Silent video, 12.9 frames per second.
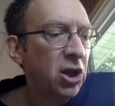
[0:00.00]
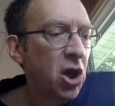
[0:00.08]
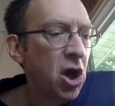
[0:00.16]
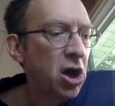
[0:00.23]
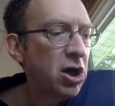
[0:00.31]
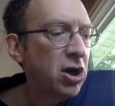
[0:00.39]

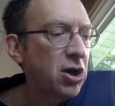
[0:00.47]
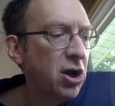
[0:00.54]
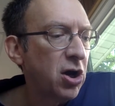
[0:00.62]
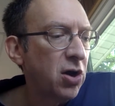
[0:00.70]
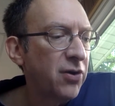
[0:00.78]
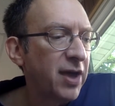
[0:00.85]
Long
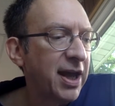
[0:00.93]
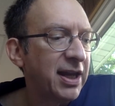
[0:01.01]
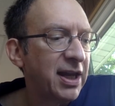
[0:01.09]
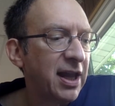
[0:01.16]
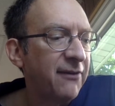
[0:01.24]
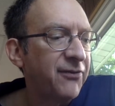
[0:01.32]
ago, they
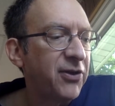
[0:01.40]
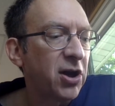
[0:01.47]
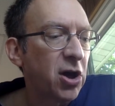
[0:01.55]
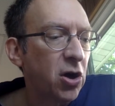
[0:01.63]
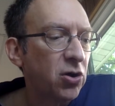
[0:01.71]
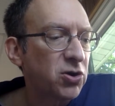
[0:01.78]
had left their
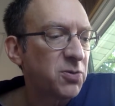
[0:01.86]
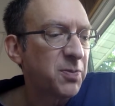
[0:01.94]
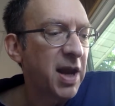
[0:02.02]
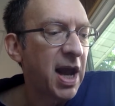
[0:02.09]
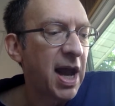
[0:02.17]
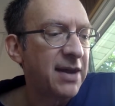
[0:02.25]
coats
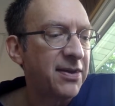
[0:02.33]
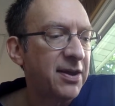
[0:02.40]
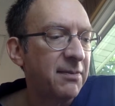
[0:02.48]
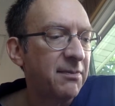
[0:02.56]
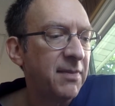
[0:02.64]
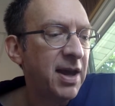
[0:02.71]
behind
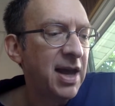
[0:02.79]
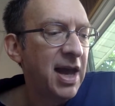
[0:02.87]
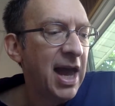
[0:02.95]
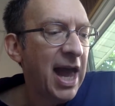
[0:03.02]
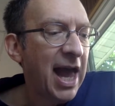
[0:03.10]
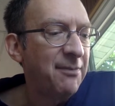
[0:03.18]

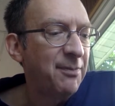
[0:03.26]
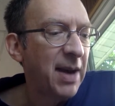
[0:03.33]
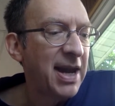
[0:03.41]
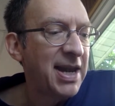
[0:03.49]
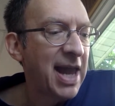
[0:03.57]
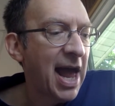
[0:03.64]
them, and
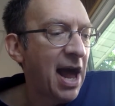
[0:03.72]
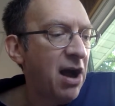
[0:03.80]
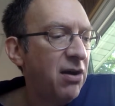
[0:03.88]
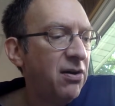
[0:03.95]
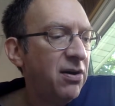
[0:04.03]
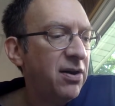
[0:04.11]
by
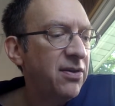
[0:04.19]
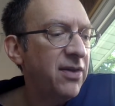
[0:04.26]
now,